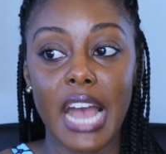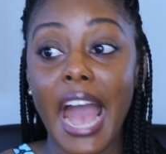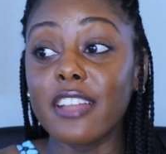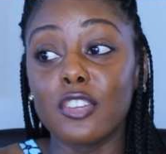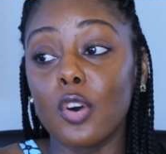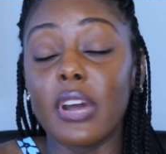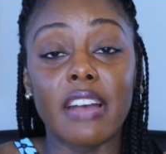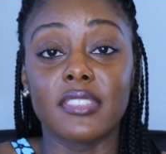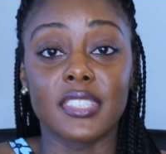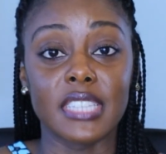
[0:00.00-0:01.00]
I don't
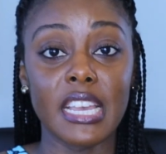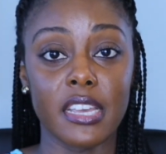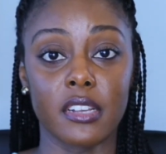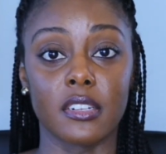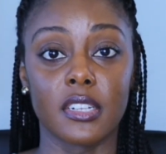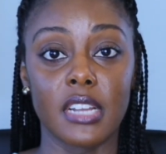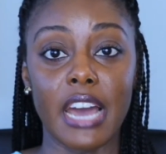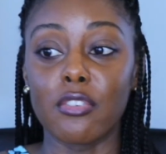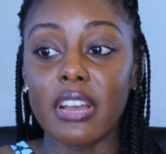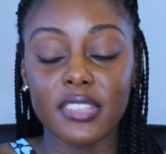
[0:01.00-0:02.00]
have to stay here.
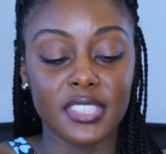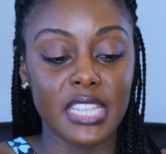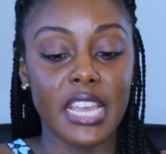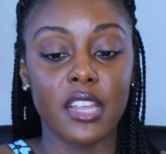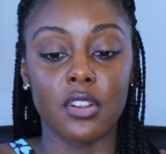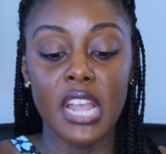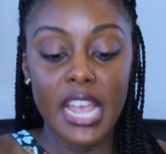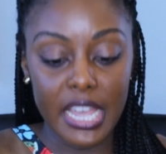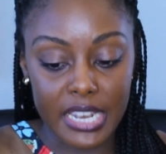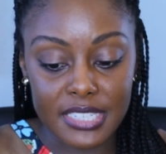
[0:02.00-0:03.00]
I don't have to stay here
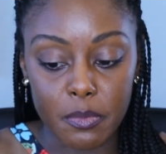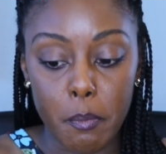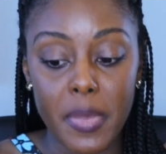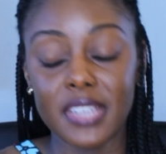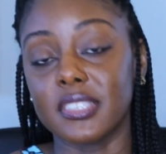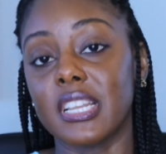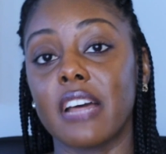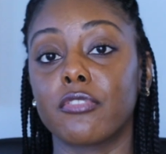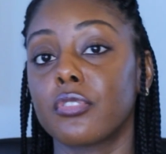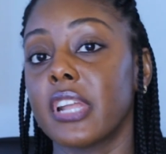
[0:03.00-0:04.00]
in this mess that
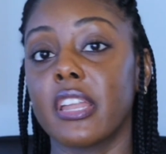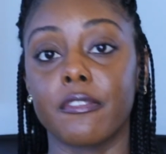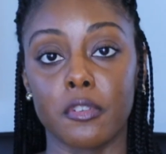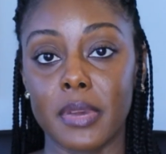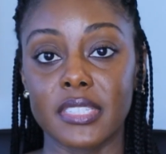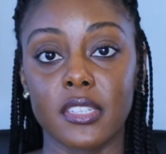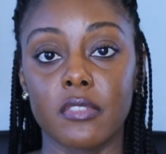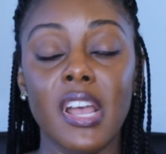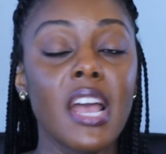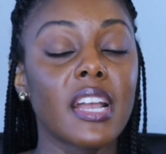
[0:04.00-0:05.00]
I've created for
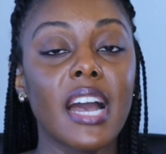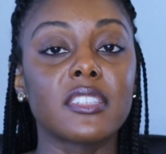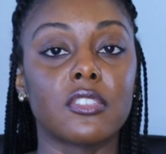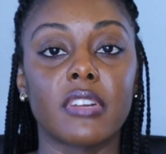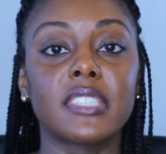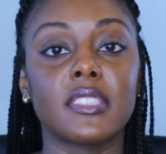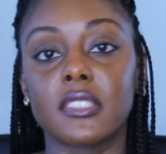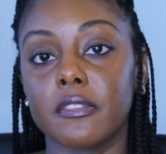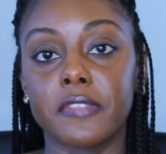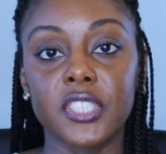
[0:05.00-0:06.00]
myself. God's grace is
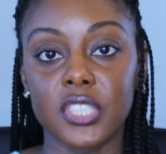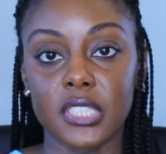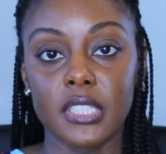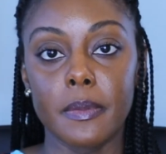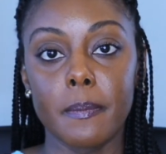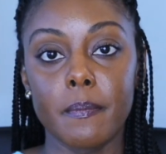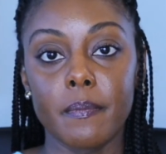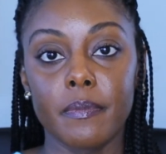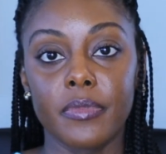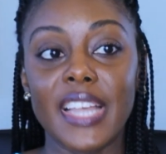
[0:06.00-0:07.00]
sufficient.
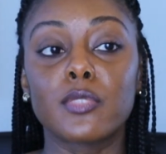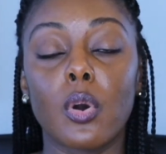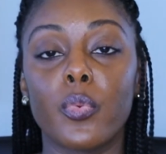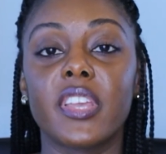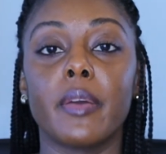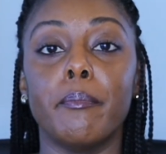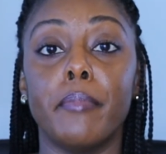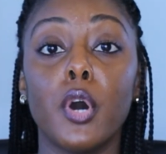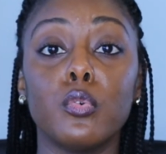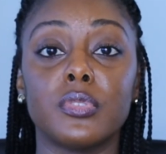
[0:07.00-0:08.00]
That's why we can
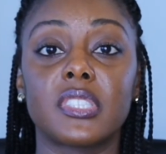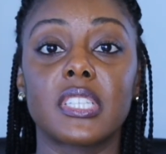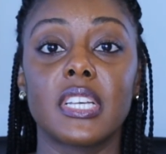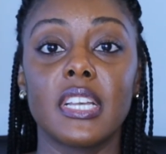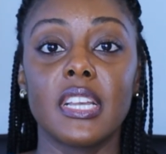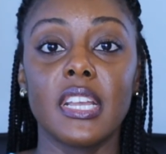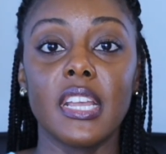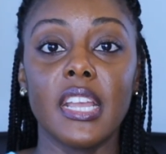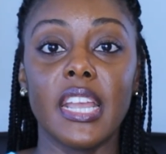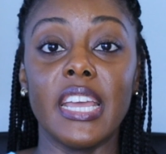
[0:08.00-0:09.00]
boast
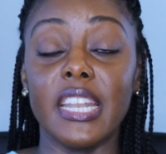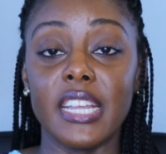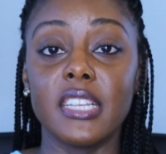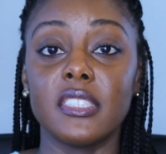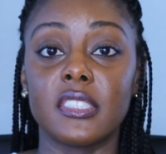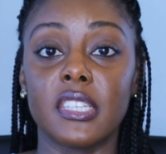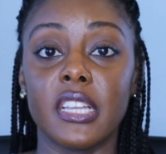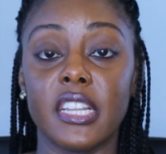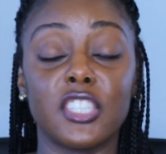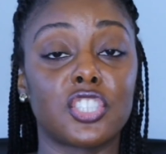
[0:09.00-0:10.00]
in his
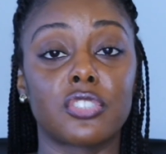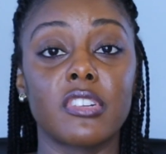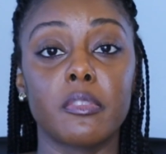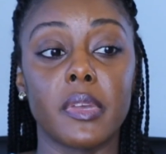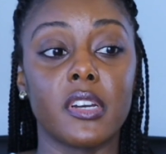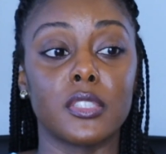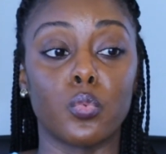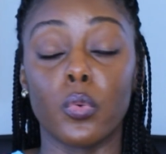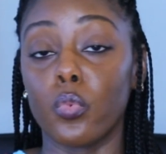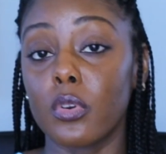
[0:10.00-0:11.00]
in his strength because
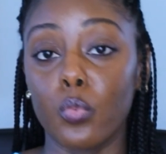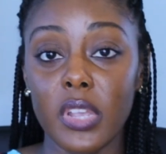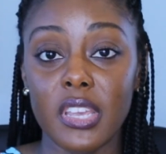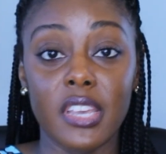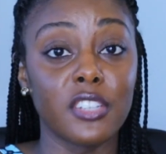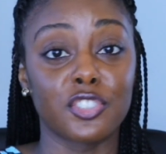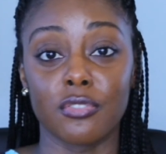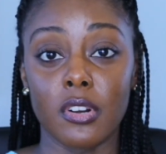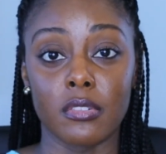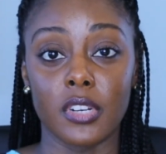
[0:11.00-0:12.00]
when we're weak, he's
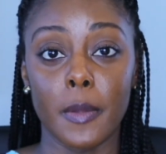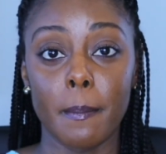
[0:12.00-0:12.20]
strong.